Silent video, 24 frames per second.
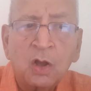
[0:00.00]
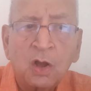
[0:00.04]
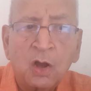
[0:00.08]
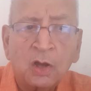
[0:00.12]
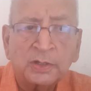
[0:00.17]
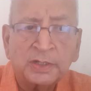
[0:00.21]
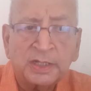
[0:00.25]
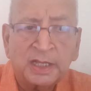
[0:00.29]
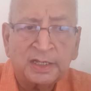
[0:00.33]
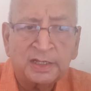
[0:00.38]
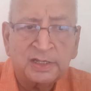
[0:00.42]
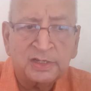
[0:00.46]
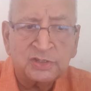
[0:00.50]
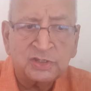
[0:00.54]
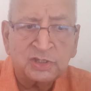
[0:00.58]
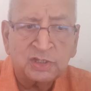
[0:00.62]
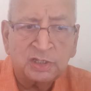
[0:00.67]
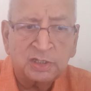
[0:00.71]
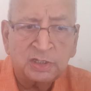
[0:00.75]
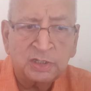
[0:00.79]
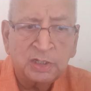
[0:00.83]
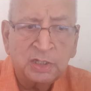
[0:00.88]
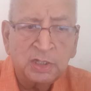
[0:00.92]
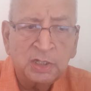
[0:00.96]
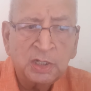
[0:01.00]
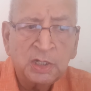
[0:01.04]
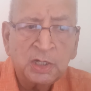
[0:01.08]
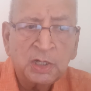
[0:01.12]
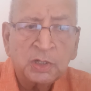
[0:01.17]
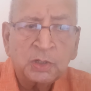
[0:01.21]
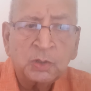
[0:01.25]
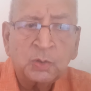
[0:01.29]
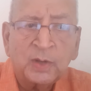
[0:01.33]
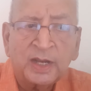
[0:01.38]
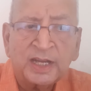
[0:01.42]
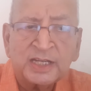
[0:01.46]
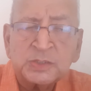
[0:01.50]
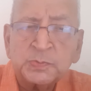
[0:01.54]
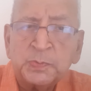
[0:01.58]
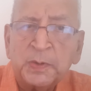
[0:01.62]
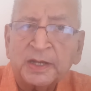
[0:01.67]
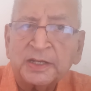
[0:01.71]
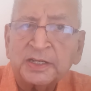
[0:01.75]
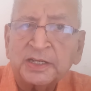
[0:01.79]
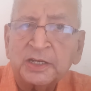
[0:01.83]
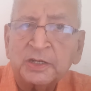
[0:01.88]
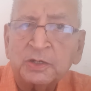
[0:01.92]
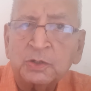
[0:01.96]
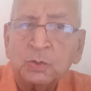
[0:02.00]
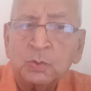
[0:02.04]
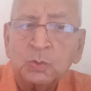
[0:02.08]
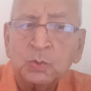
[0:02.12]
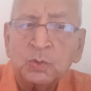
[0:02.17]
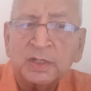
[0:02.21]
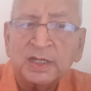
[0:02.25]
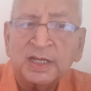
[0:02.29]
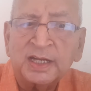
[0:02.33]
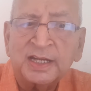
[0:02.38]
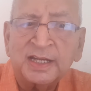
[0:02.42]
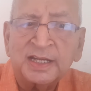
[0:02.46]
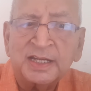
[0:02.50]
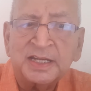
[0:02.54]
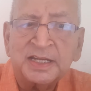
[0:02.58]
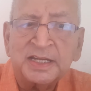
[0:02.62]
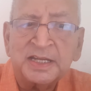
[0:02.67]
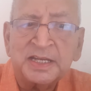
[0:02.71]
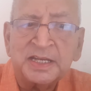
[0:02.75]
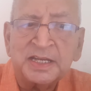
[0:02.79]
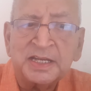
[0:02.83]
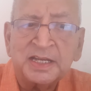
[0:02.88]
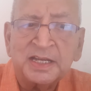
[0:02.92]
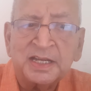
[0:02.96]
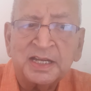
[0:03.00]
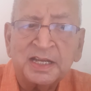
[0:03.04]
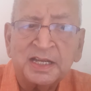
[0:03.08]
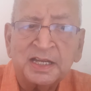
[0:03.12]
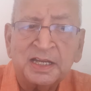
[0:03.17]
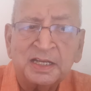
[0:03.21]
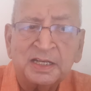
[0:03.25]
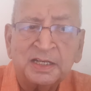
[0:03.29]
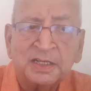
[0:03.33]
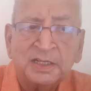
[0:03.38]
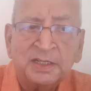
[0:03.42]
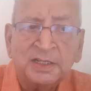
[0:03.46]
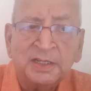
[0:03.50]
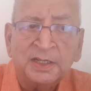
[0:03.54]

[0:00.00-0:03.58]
organization you are expected to con- uh,